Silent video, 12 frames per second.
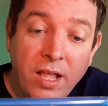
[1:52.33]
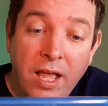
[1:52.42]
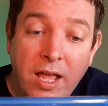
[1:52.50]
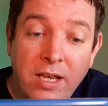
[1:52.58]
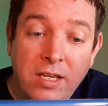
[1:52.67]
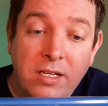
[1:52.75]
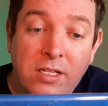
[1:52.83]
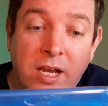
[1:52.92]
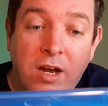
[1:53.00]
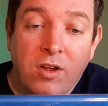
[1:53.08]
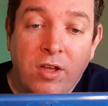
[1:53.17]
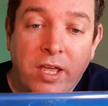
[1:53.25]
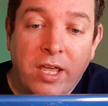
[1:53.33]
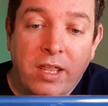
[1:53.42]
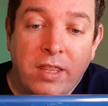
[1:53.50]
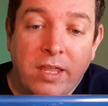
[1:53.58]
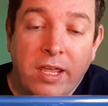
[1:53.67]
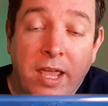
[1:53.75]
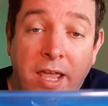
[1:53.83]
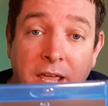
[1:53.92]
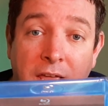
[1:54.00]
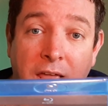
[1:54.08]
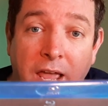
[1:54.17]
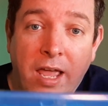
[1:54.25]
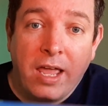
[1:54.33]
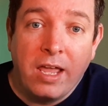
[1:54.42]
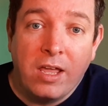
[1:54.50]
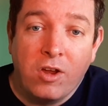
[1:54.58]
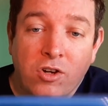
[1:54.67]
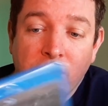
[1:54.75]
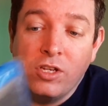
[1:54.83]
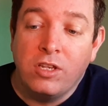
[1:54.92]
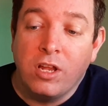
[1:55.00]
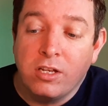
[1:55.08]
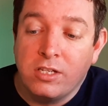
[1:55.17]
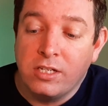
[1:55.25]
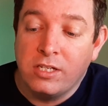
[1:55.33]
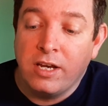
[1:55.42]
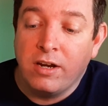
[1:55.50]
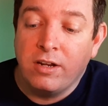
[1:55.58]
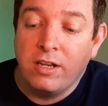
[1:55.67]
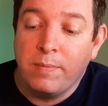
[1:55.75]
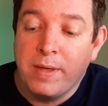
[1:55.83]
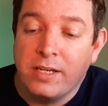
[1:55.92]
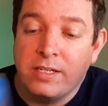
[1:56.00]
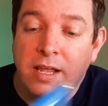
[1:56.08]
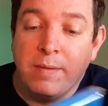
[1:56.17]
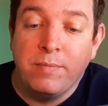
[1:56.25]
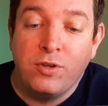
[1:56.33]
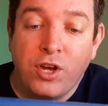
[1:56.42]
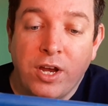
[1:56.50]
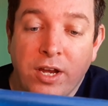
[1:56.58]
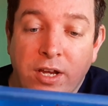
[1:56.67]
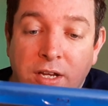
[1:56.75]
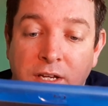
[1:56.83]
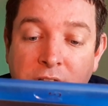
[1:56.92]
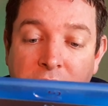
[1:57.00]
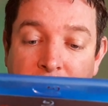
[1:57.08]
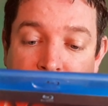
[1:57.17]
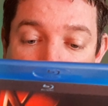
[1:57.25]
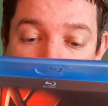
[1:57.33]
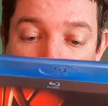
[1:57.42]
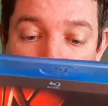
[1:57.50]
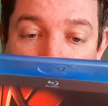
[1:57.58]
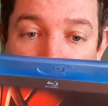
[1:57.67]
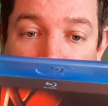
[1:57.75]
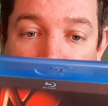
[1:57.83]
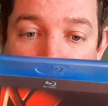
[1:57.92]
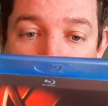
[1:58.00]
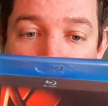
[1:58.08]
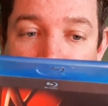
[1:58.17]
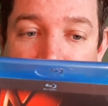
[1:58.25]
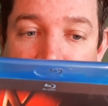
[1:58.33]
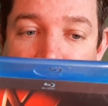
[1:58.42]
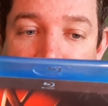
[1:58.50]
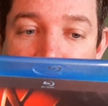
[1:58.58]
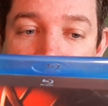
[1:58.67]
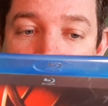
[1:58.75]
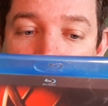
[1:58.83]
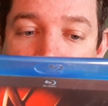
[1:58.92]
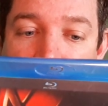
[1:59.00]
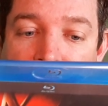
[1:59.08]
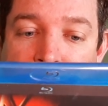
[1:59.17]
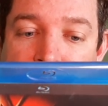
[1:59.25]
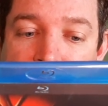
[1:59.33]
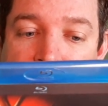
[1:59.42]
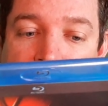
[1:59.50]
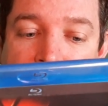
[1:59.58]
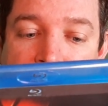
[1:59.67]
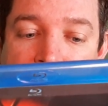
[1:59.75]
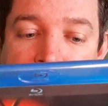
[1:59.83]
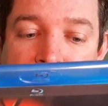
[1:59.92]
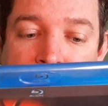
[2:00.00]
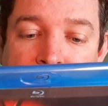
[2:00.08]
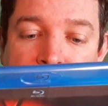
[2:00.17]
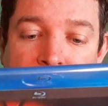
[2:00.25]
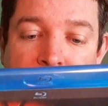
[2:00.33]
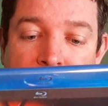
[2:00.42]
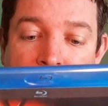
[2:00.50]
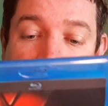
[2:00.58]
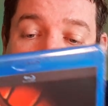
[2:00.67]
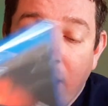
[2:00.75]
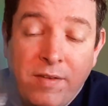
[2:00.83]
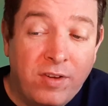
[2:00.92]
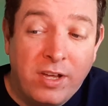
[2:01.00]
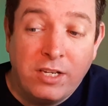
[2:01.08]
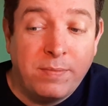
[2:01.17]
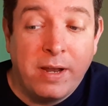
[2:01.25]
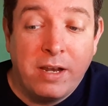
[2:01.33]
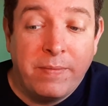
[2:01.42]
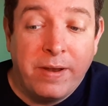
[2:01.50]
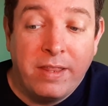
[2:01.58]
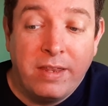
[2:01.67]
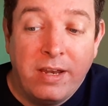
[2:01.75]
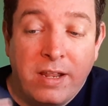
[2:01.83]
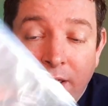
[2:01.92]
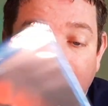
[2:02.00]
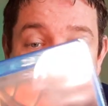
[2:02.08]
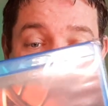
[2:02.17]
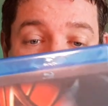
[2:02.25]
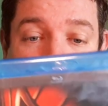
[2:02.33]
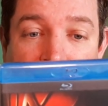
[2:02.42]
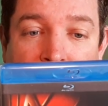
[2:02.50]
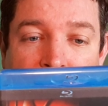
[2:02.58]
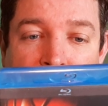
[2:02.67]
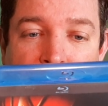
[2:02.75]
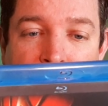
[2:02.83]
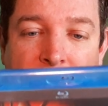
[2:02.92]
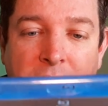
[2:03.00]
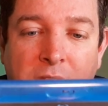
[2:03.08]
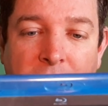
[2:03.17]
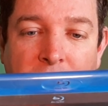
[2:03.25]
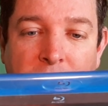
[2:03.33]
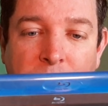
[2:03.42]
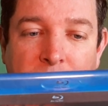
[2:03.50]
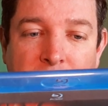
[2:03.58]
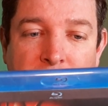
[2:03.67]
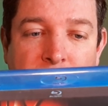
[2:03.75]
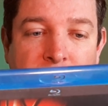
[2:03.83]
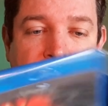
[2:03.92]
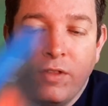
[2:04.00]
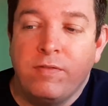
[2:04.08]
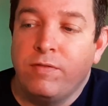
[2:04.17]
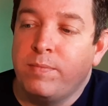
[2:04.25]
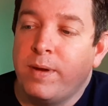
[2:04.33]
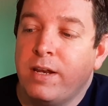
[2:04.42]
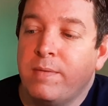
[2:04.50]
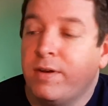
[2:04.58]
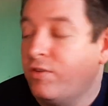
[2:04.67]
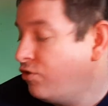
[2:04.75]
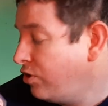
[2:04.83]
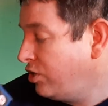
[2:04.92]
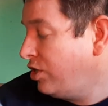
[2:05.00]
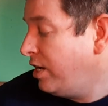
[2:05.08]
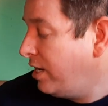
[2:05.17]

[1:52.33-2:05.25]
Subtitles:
And certainly the Kirsten Dunst is certainly the best MJ. So I'm really happy with these three, really happy to get these three. I even like Spider-Man 3, I think it's a good one. So I've got this Spider-Man trilogy.